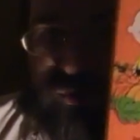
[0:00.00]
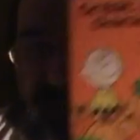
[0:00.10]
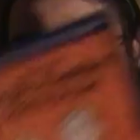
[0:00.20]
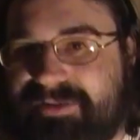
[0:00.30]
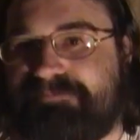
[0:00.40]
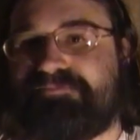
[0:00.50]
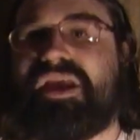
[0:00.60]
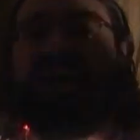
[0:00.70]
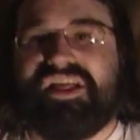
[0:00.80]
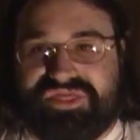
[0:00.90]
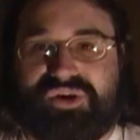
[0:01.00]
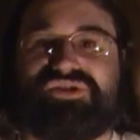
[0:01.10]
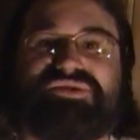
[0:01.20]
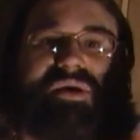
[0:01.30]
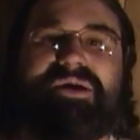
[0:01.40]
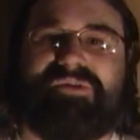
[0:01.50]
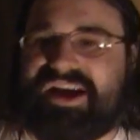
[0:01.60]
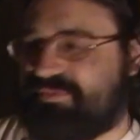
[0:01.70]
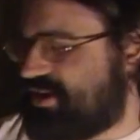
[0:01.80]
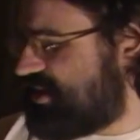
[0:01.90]
Blu-ray. Those are my
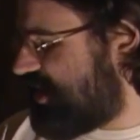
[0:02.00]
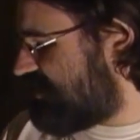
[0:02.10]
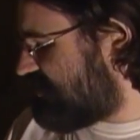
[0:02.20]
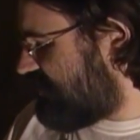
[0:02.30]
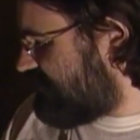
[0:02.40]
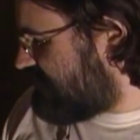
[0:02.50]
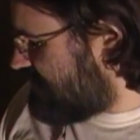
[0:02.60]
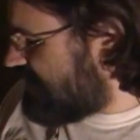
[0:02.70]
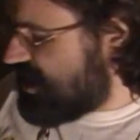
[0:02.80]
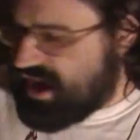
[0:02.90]
recommendations.